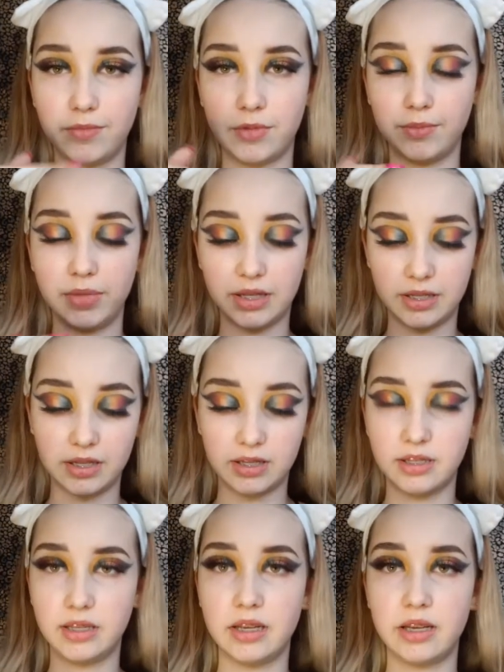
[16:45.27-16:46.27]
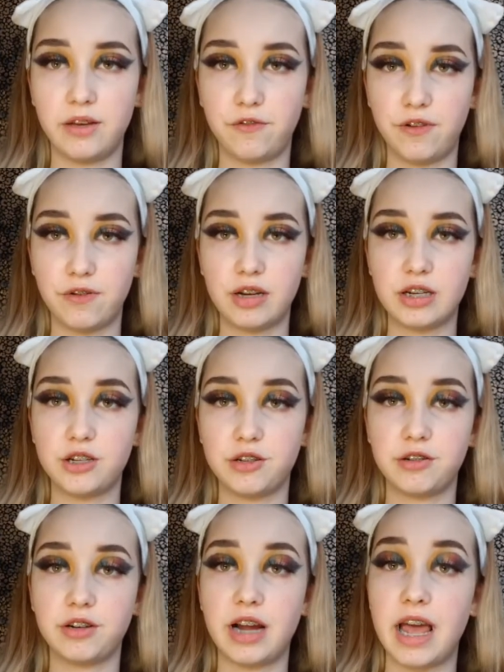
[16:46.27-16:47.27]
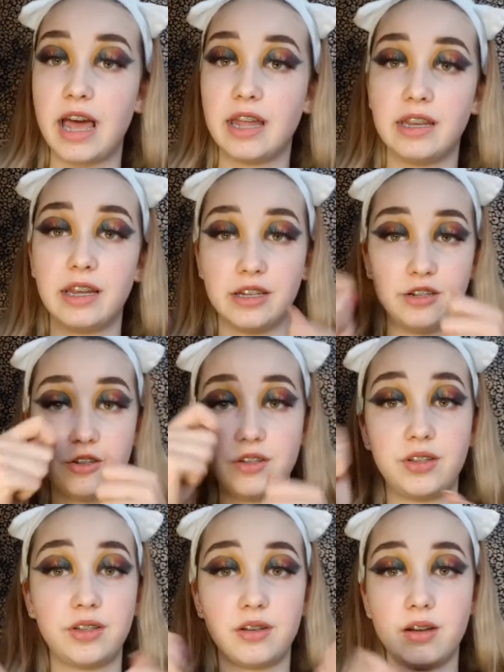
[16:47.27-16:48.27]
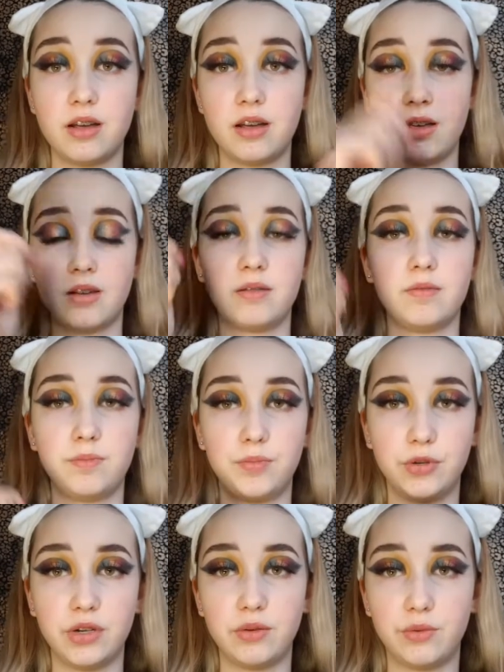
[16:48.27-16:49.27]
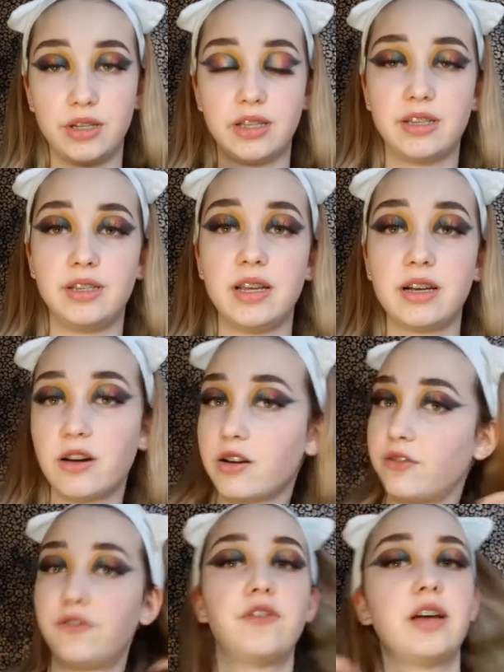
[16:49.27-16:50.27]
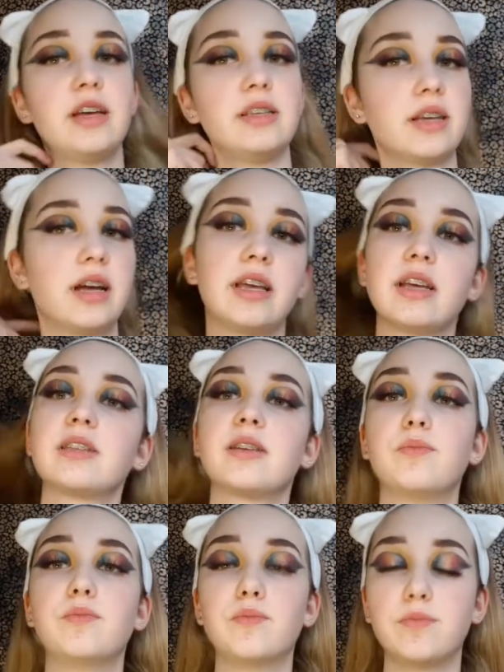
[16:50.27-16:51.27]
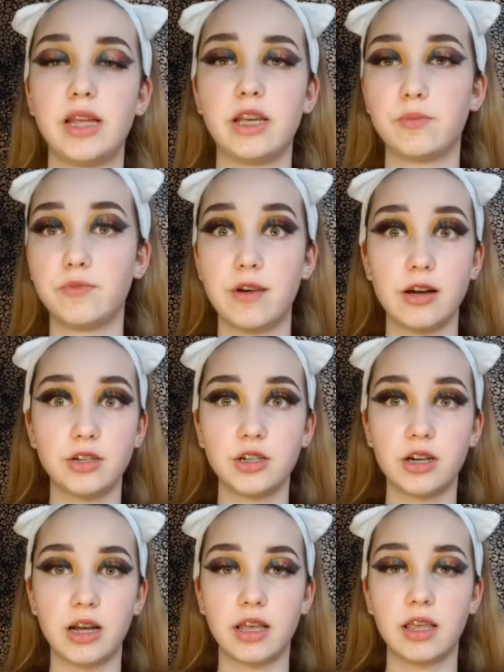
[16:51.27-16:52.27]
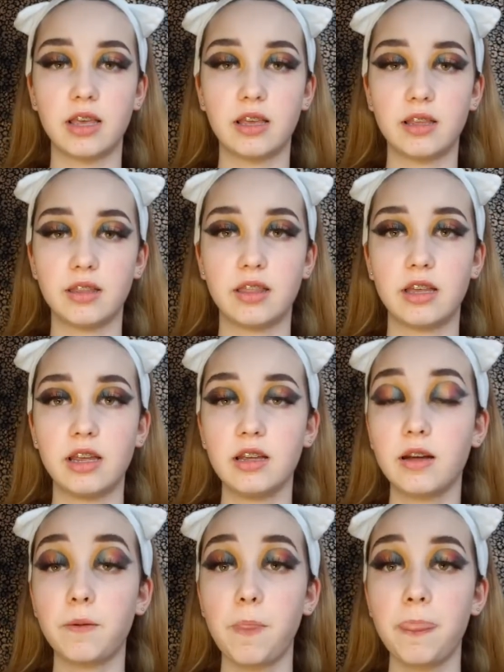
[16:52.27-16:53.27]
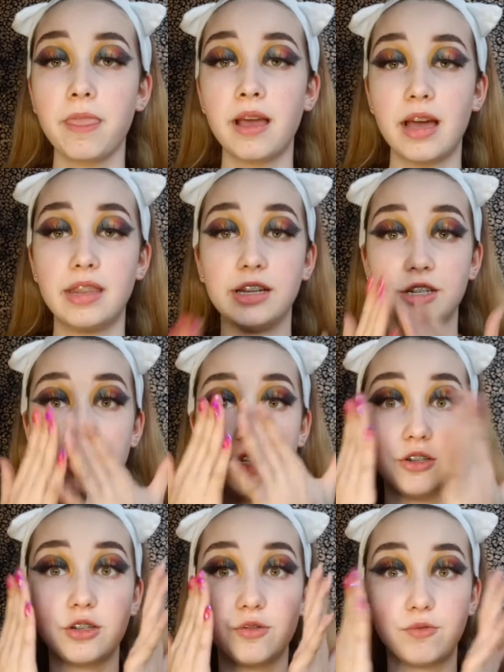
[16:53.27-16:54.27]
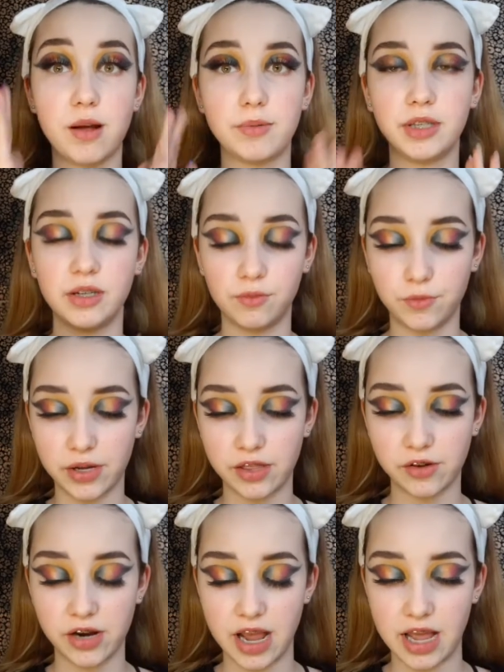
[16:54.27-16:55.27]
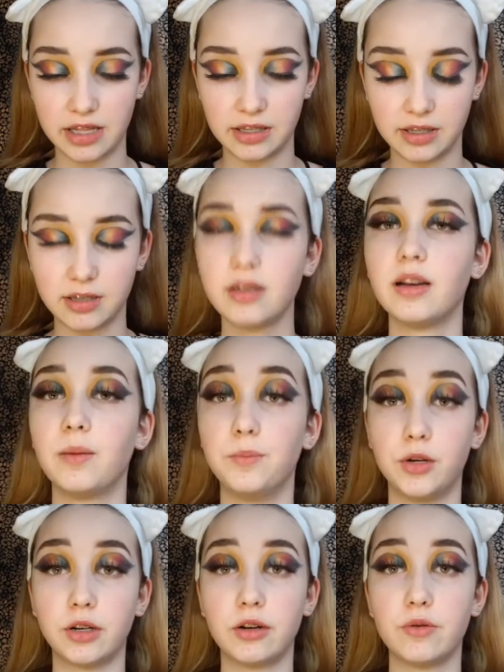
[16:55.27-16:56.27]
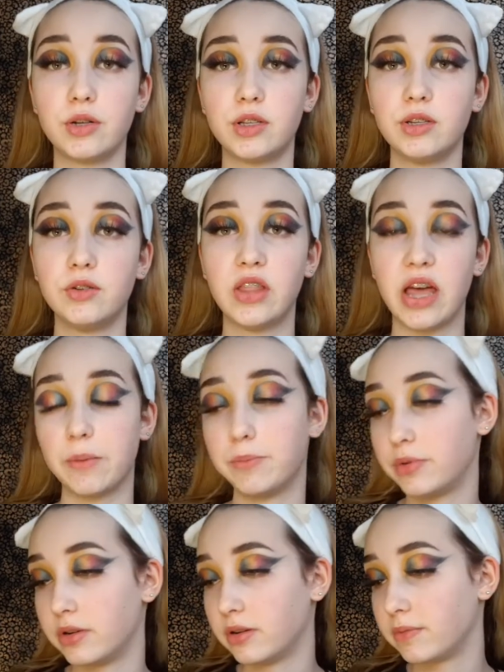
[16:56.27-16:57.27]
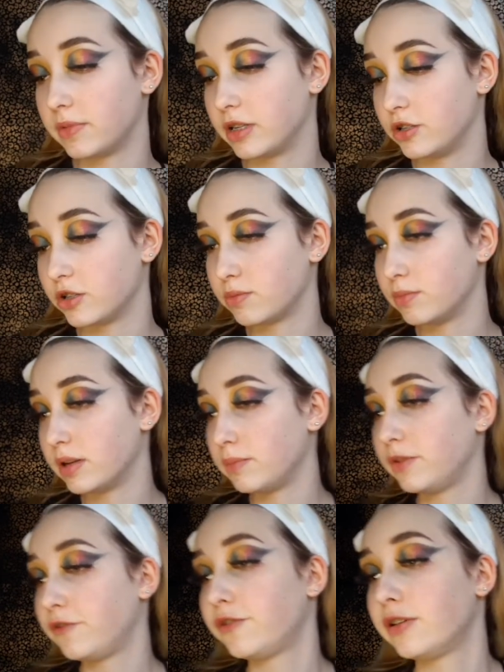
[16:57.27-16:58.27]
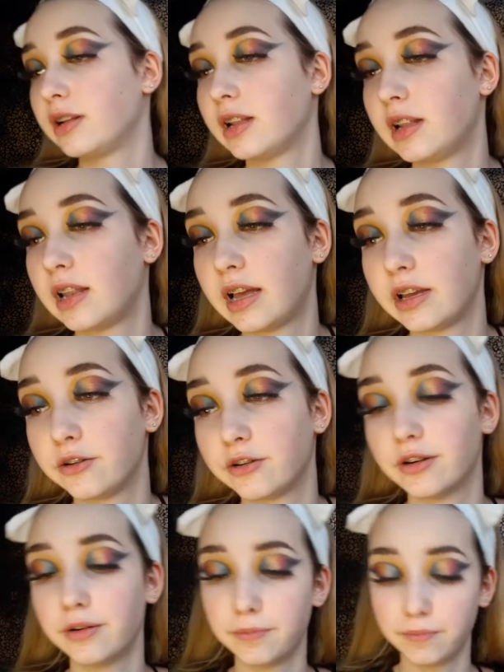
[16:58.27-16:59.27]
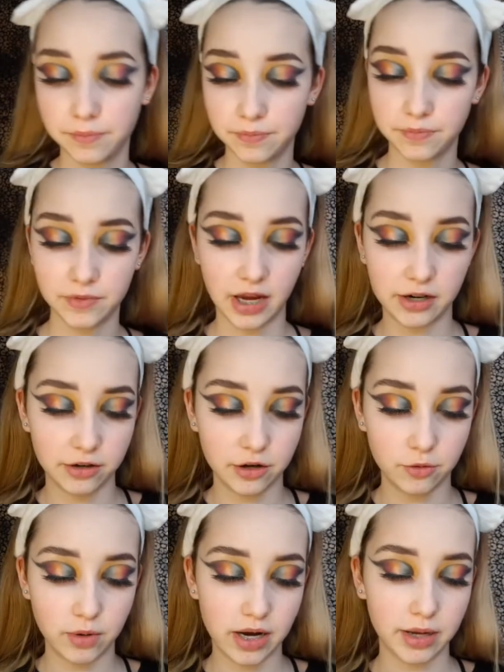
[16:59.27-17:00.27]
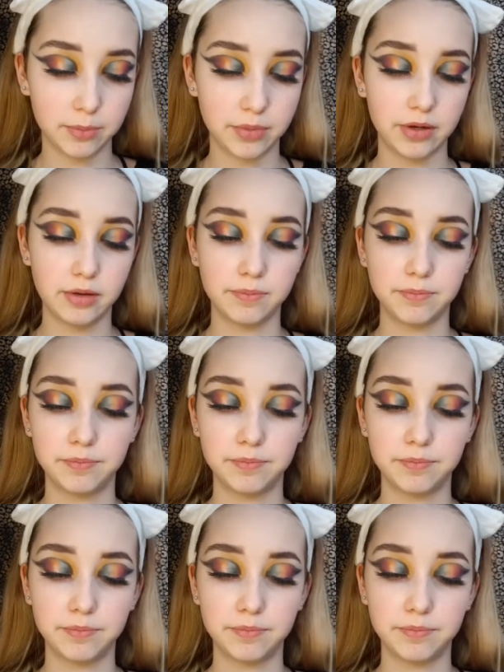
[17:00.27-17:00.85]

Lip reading: mixes the foundation on her hand and just put it with a stick on her face, I guess a makeup brush, I think, and then she just rubs it with her hands. I'm not going to do that, but it just made me feel like her. I don't know why, but